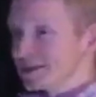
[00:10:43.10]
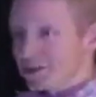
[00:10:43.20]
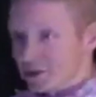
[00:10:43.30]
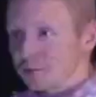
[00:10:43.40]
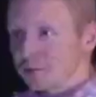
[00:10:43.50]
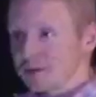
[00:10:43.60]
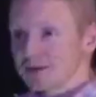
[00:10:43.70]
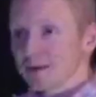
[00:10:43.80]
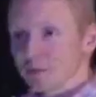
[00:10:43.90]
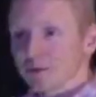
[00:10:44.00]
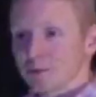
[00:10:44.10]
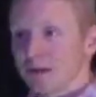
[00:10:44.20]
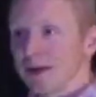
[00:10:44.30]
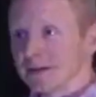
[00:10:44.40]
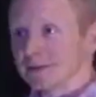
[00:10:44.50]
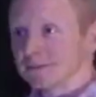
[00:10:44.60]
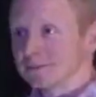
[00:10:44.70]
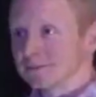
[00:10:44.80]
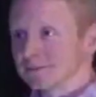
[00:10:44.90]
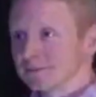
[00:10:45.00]
you're really terrible at praying.
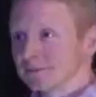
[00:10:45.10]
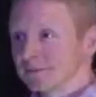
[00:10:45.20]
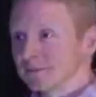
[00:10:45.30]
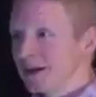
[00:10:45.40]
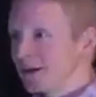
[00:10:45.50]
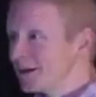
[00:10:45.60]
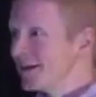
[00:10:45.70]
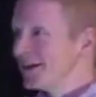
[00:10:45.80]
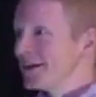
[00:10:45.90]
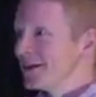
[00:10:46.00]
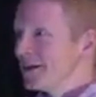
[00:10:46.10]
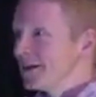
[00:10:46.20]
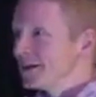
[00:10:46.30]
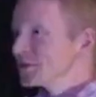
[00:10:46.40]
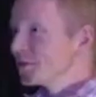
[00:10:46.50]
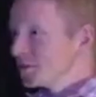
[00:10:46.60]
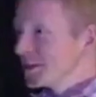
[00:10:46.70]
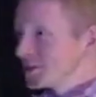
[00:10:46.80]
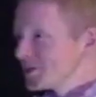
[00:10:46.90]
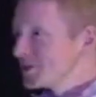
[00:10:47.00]
Yeah. So let's just